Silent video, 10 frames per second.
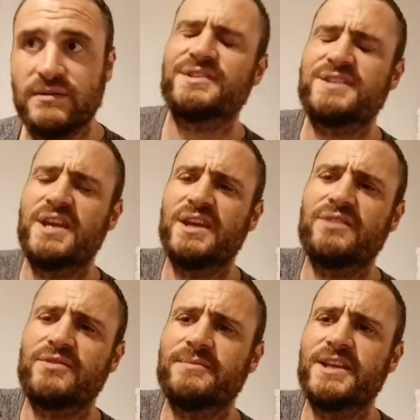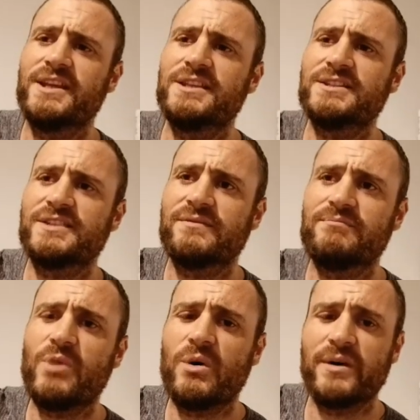Well, it's taken from the hills
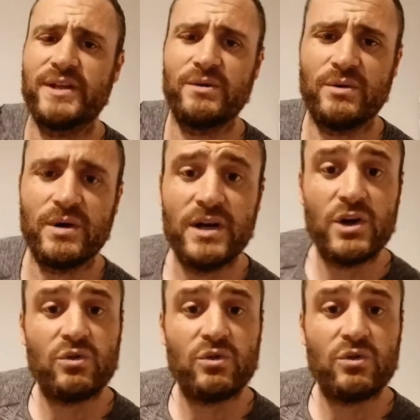of Borneo,